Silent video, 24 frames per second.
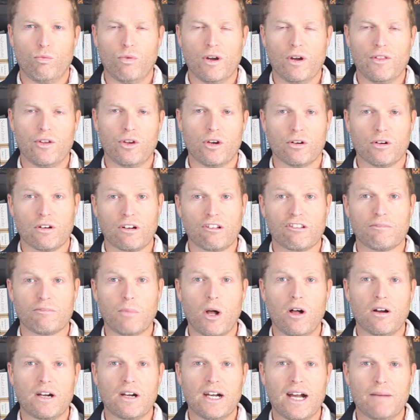Whether you're a
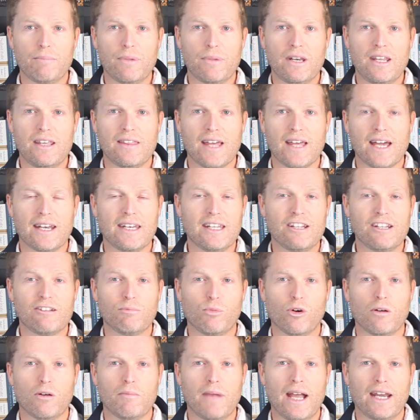small company that
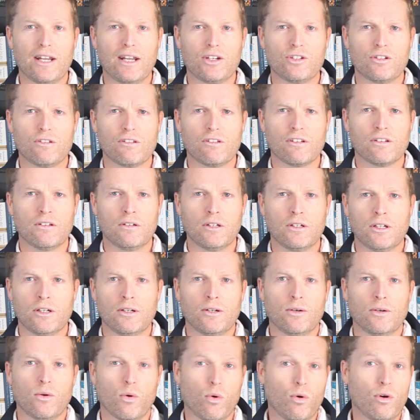needs more managers,
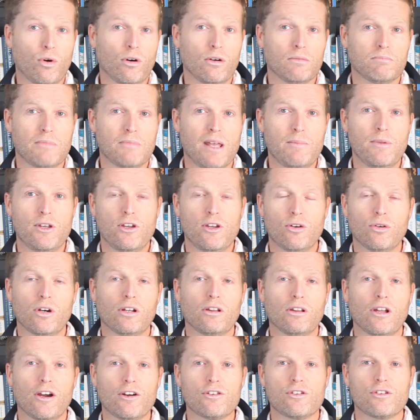or maybe you're
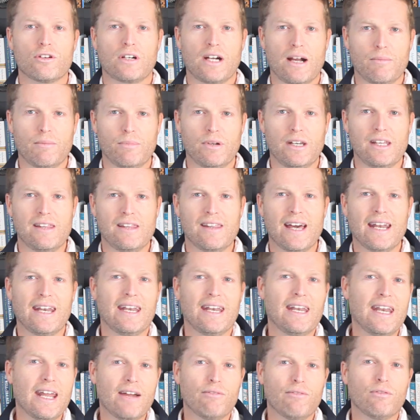a larger company
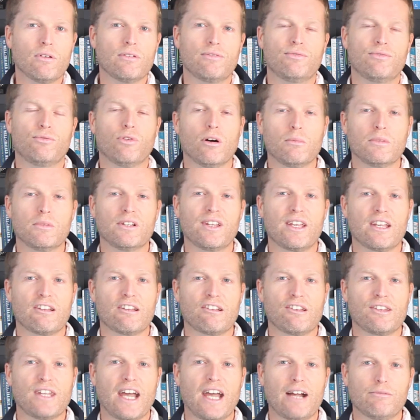that never formally
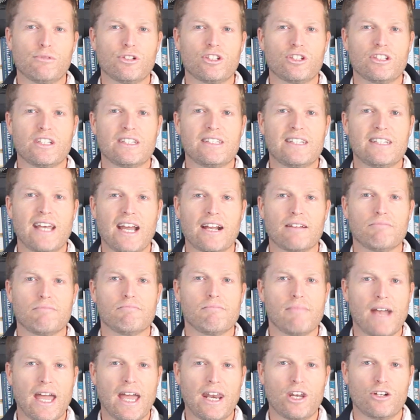established a tech
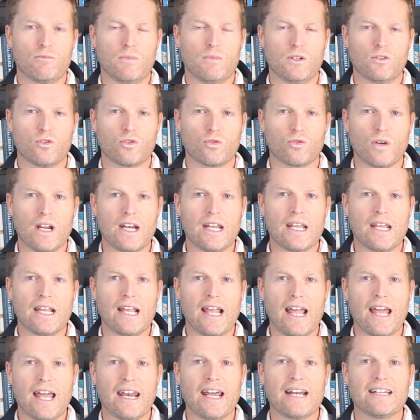management
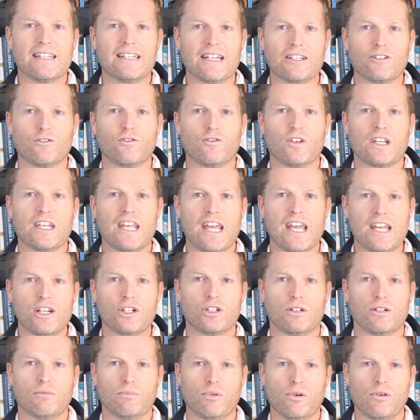training and
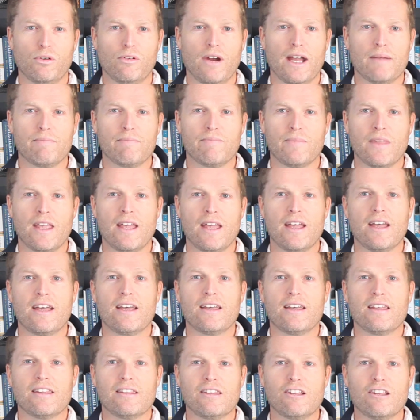identification program,
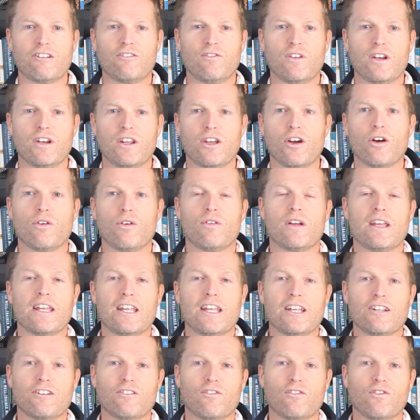this video
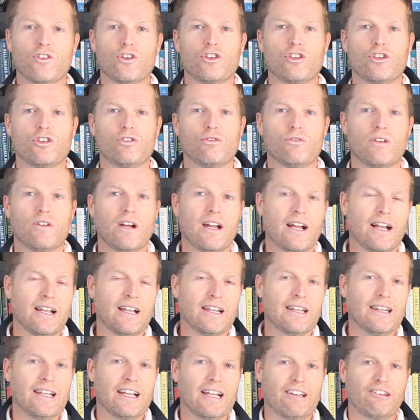is for you.
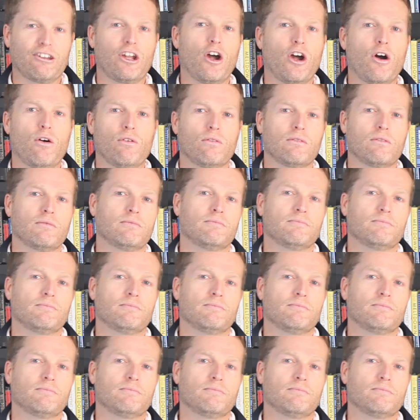Let's go.